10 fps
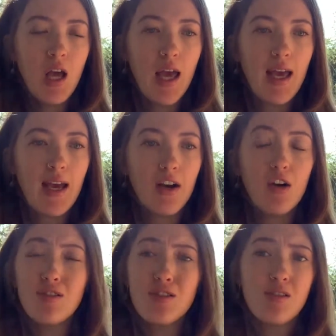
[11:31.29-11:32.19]
And
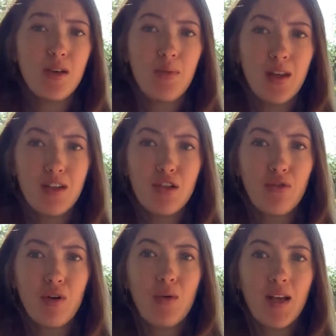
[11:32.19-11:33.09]
also something I should
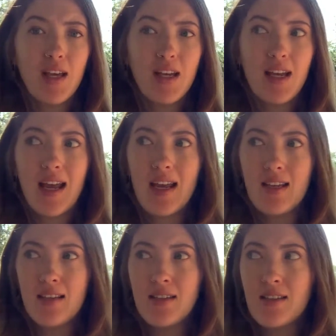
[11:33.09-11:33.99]
throw in
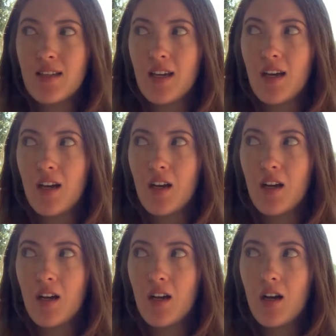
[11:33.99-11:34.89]
is
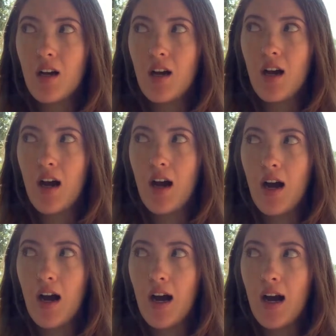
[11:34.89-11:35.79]

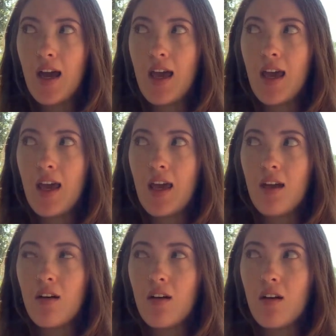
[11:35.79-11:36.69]

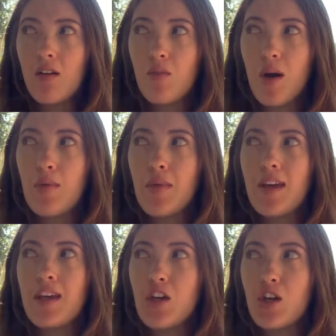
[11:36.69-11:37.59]
I, probably
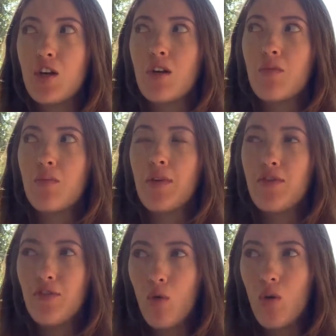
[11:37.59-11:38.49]
a year
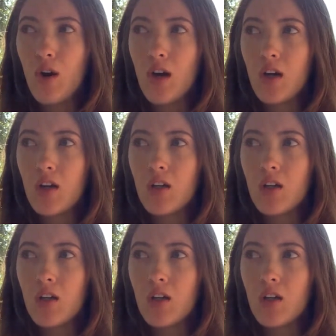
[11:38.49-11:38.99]
before